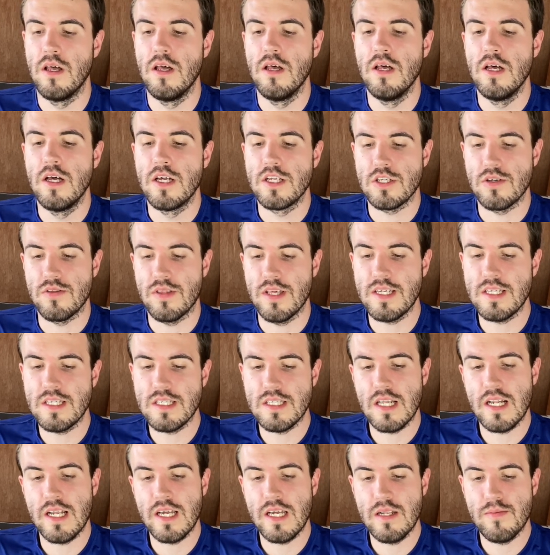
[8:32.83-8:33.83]
So this is
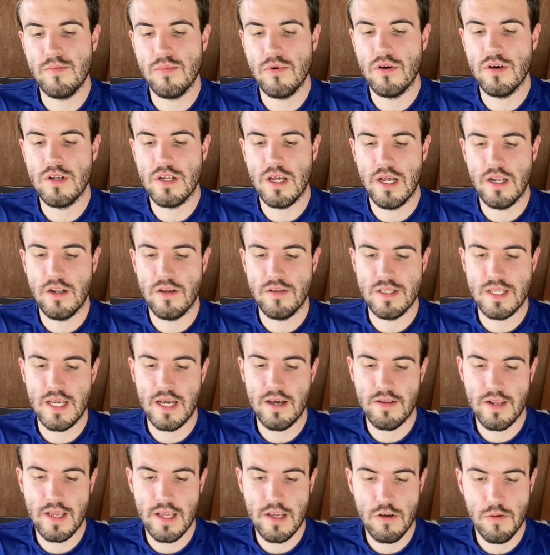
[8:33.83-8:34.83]
the leaderboard, and
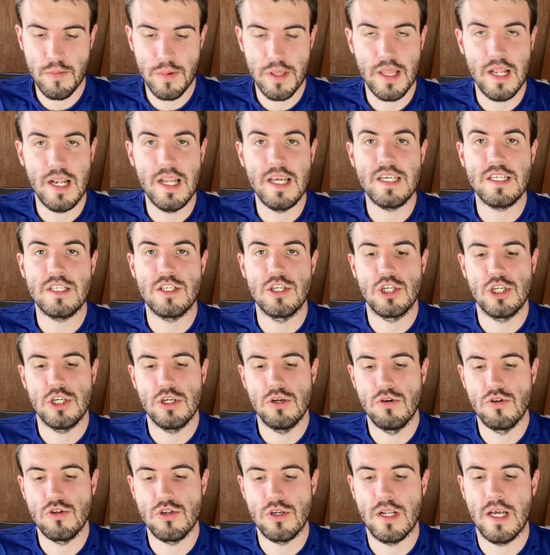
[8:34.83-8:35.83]
down here will be the list of
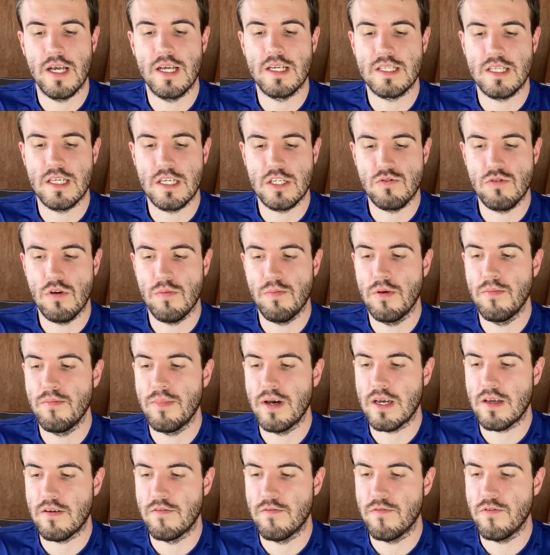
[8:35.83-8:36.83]
children as they're swapping
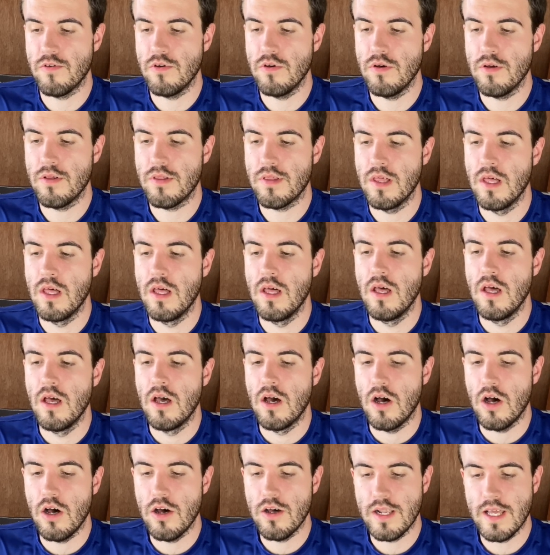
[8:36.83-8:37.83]
back and forth.
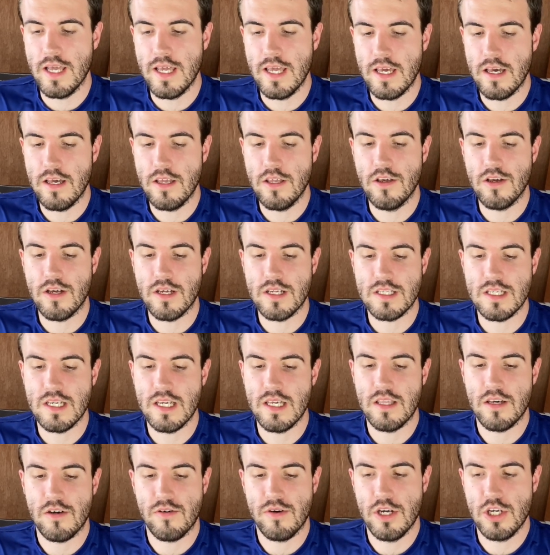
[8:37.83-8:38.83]
On here, you can see
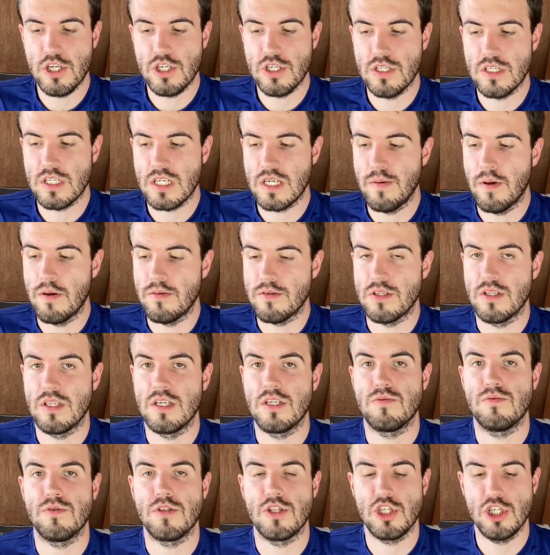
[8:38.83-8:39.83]
the questions come up. So this
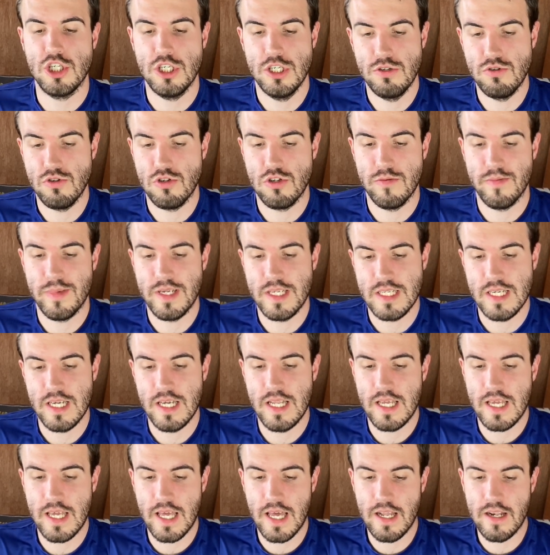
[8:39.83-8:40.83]
is what the children will be seeing
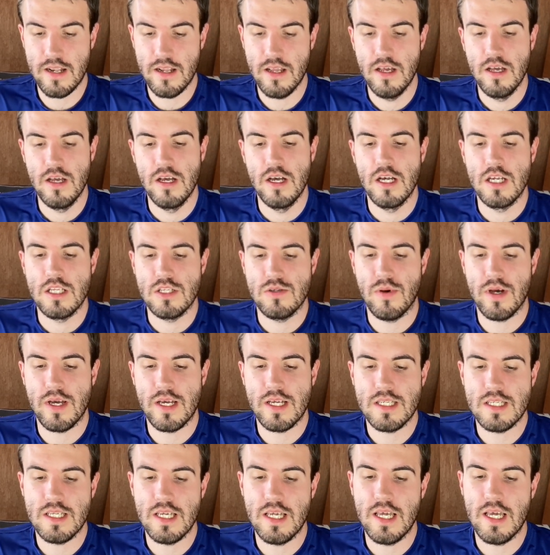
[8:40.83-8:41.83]
again. So I can
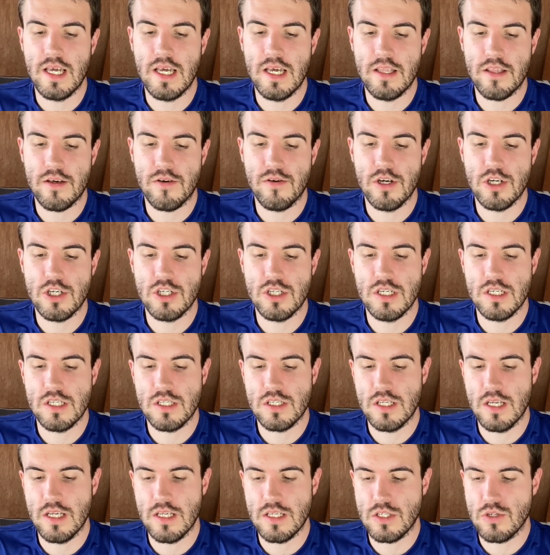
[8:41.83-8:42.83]
see here, the question is
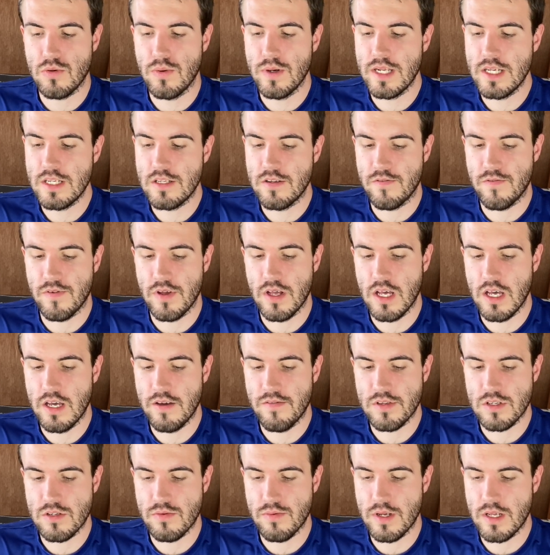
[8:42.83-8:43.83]
20 to 5.
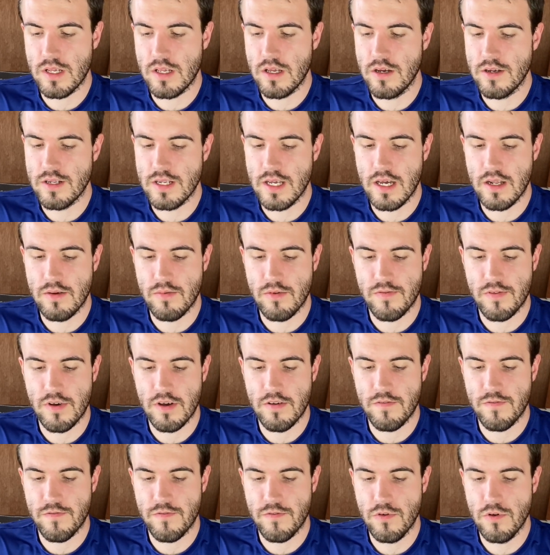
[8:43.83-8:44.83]
So we go down and we
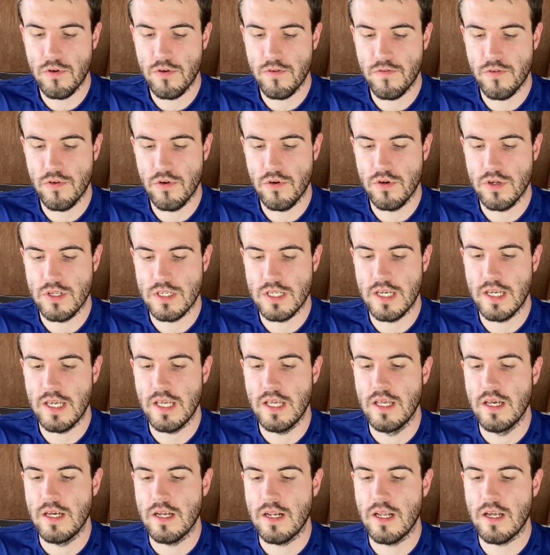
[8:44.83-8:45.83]
find 440.
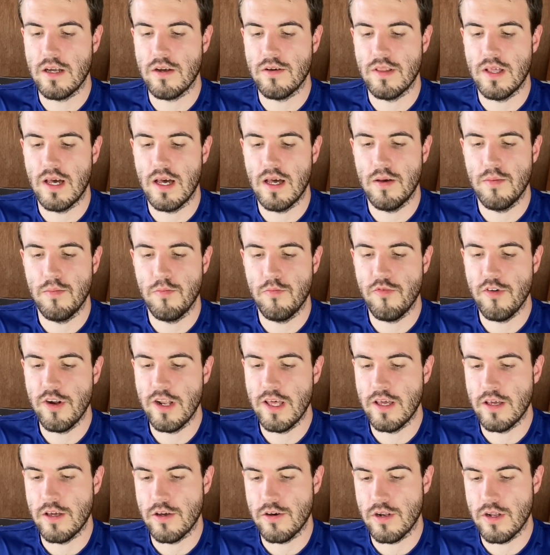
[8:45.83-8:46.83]
Click on that.
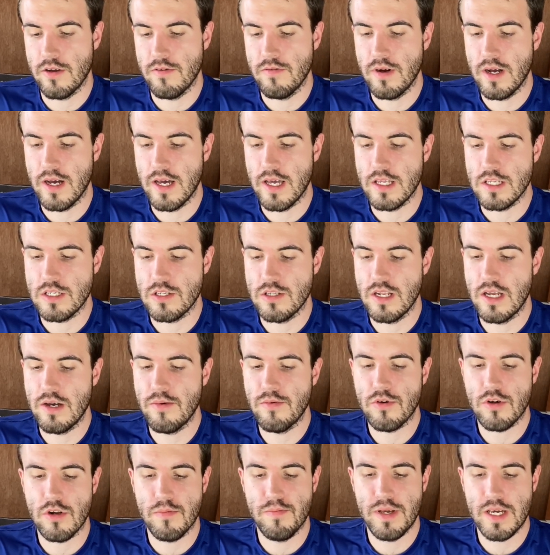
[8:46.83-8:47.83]
Brilliant, got it right. So now we've
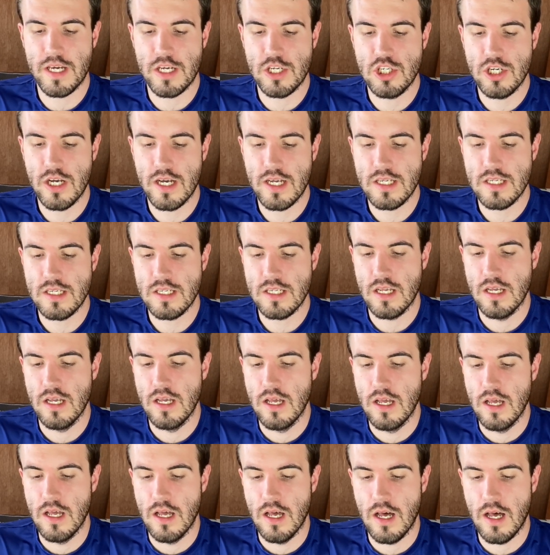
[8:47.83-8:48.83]
got to pick a chest.
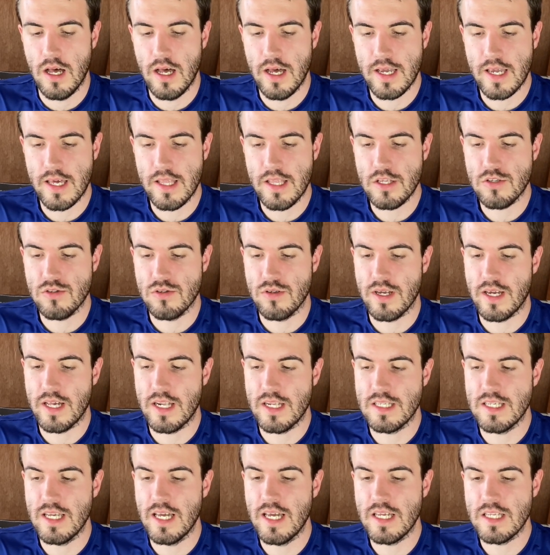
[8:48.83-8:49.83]
I get this one, so I get to
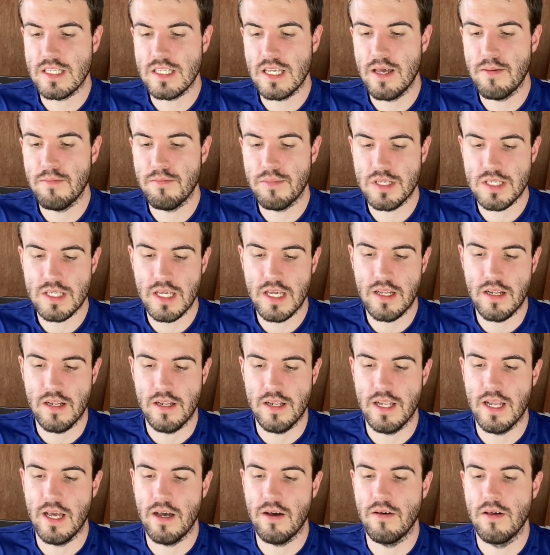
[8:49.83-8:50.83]
take 10%.
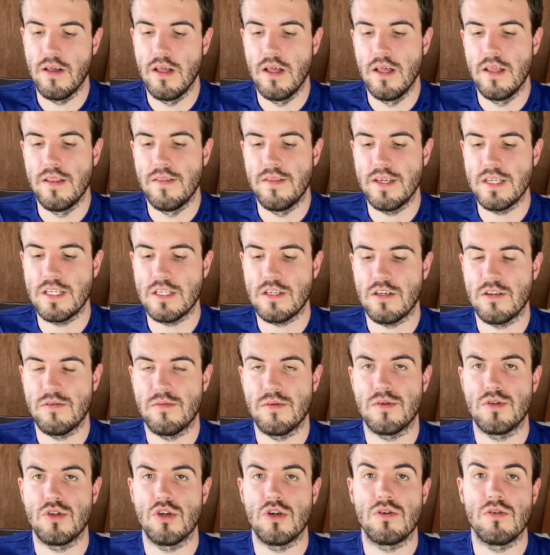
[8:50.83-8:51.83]
Now, this is going to be a
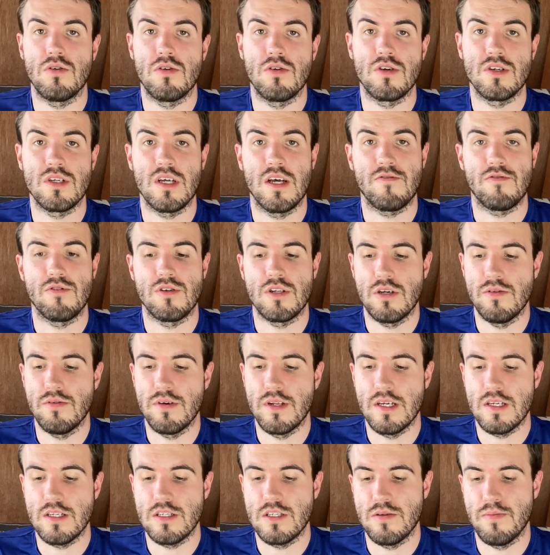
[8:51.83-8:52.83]
struggle because I've got no one
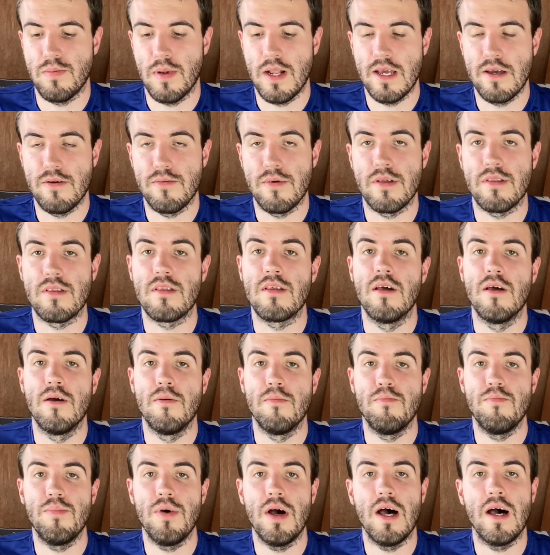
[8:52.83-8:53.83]
else to play with.
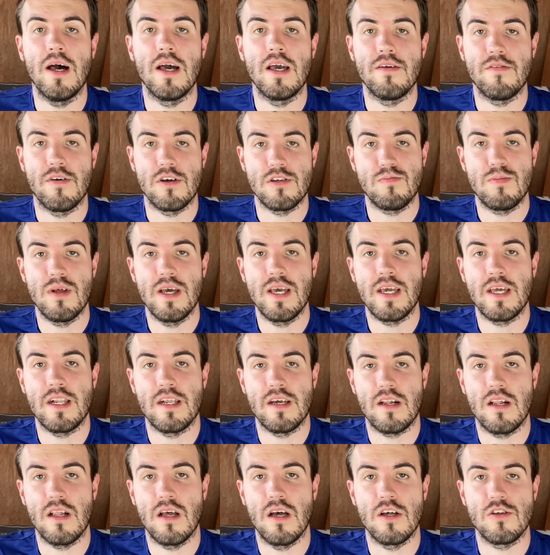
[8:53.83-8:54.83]
But if I was playing in a
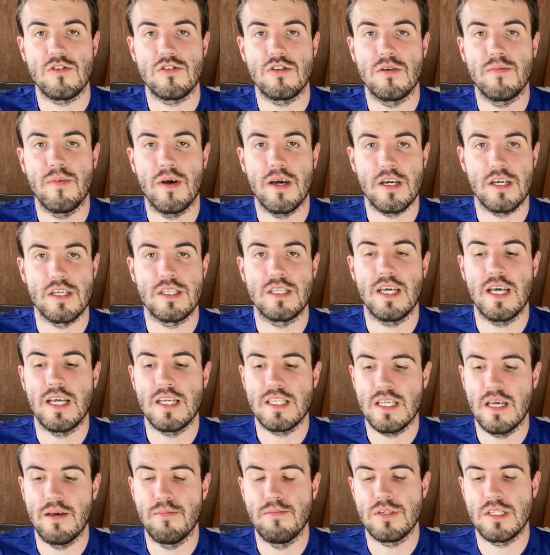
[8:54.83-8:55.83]
classroom, I could take
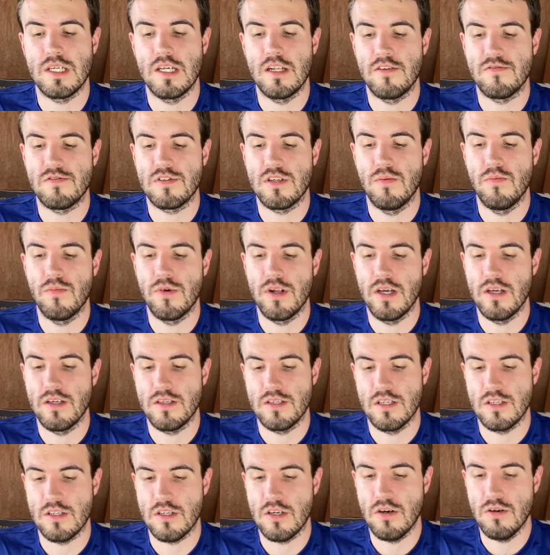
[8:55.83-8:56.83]
10% of someone
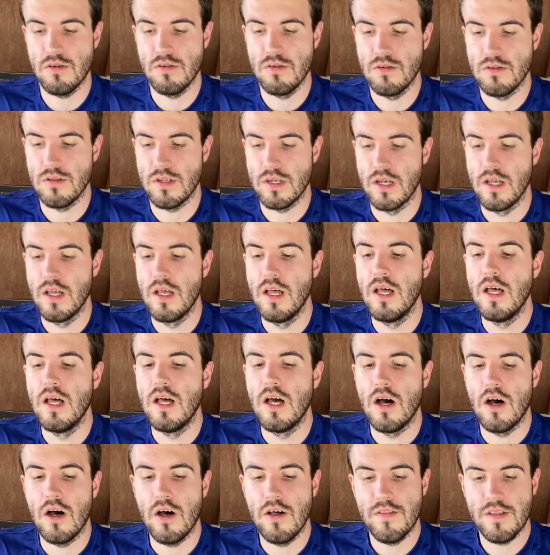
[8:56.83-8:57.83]
else's gold.
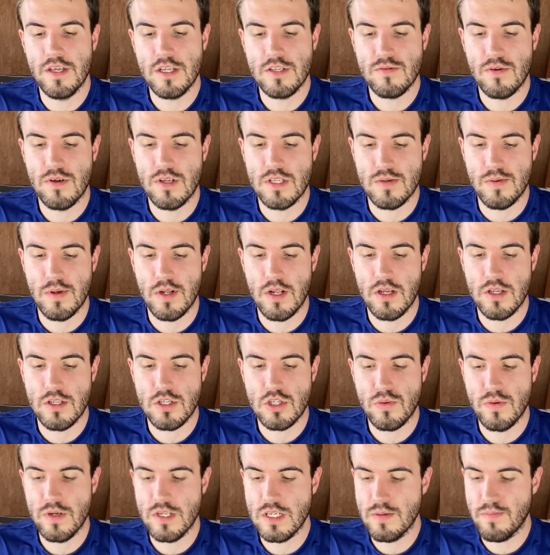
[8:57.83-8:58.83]
On this one, so we look
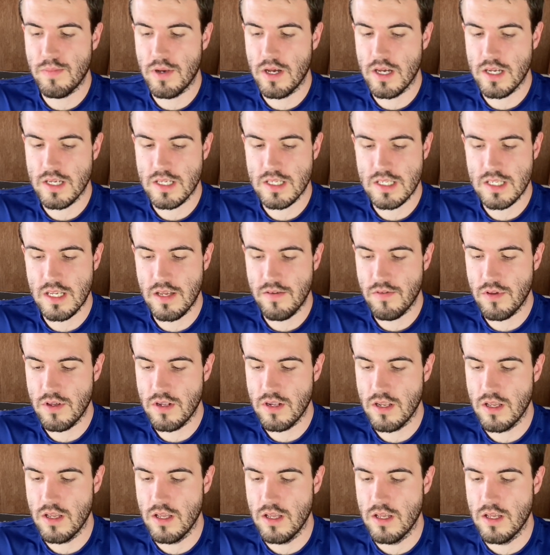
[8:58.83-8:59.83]
20 past
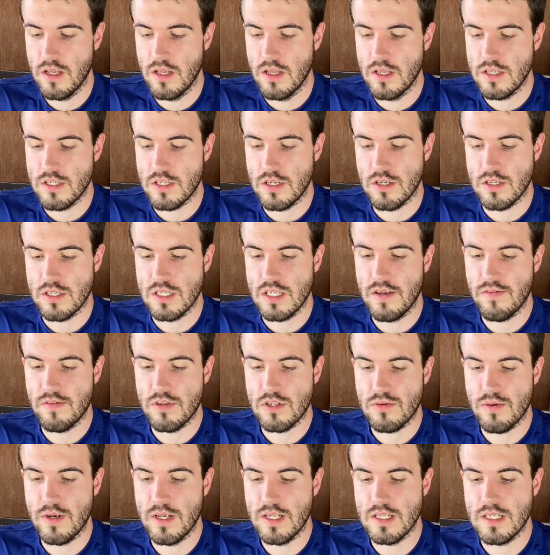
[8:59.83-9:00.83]
7. So
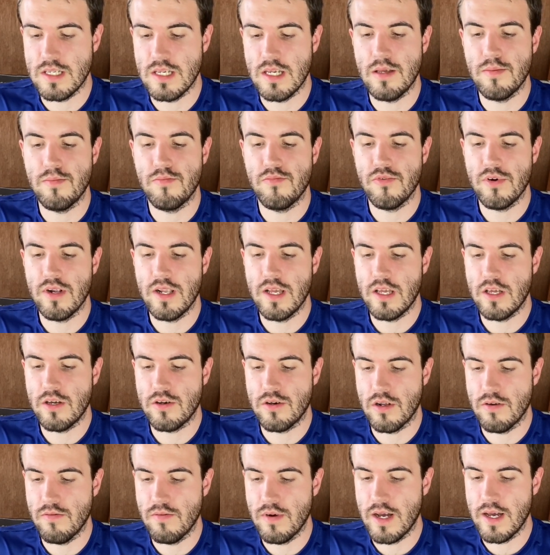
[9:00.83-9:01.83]
720. Brilliant, got
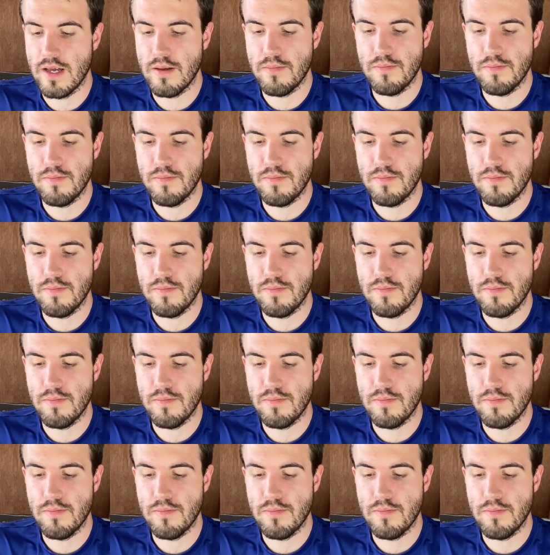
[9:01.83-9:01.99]
it right.